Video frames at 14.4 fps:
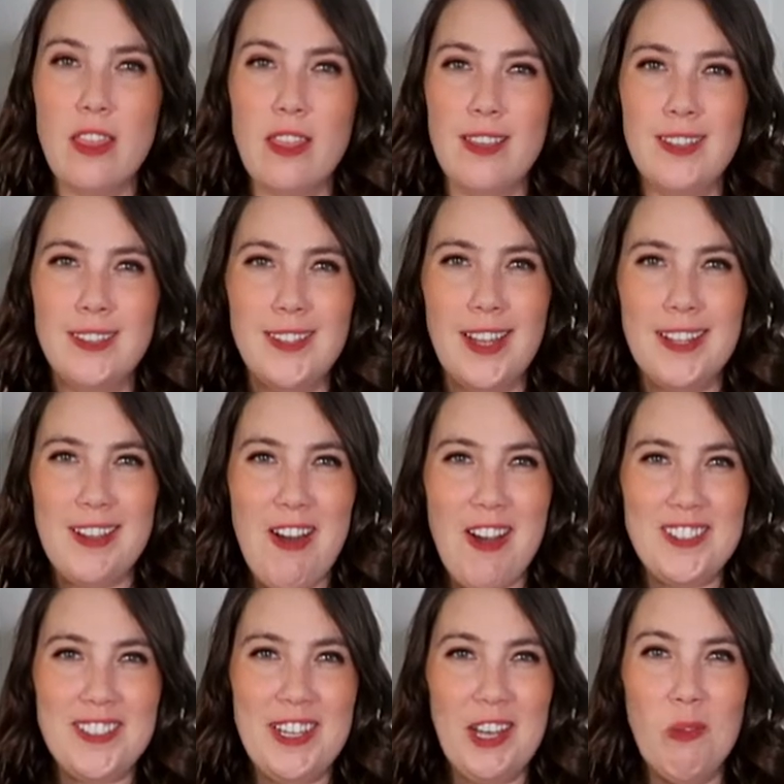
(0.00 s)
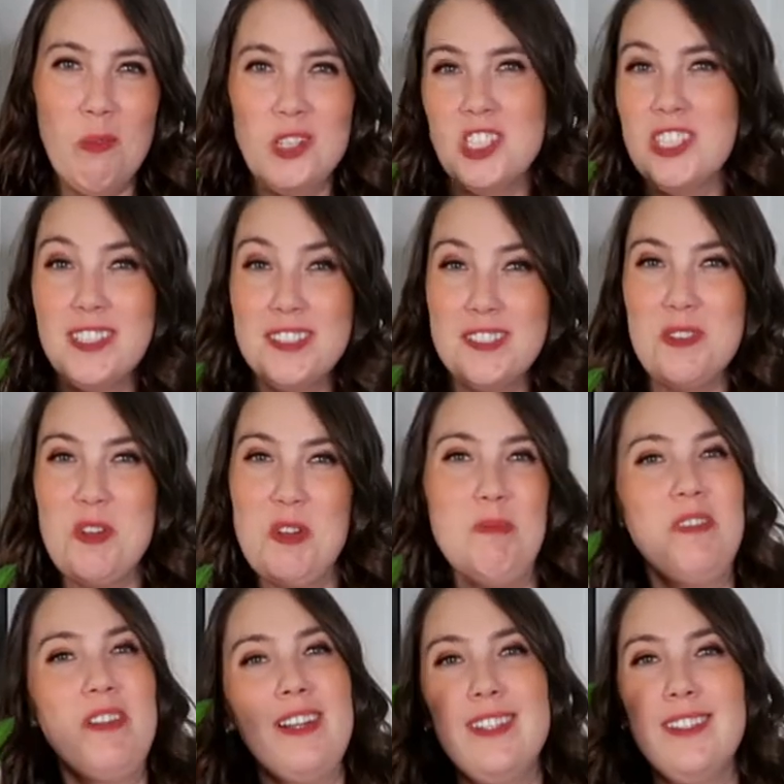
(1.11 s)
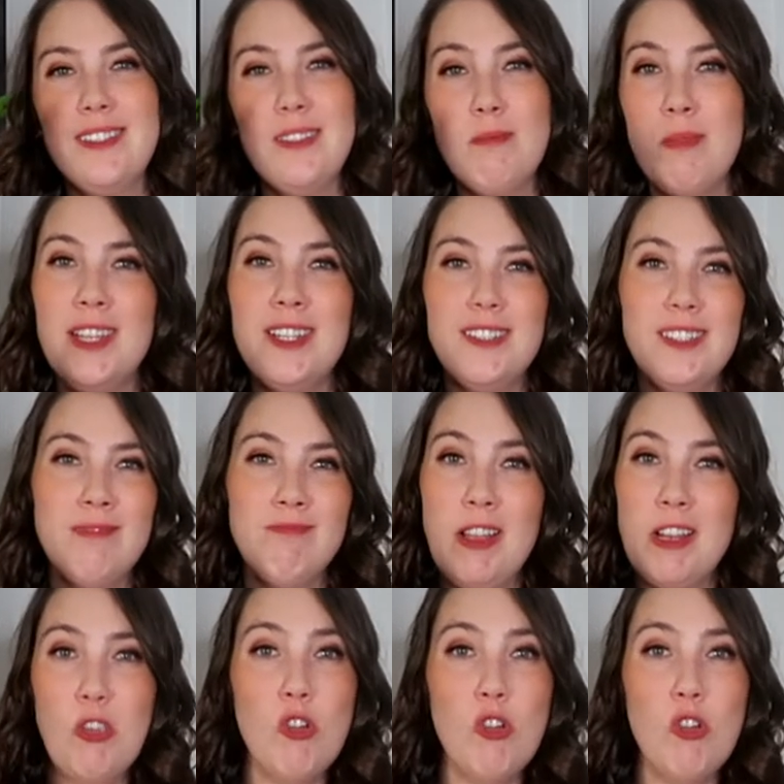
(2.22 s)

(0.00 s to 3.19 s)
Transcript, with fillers: the East Side Cocktail, which just incorporates mint and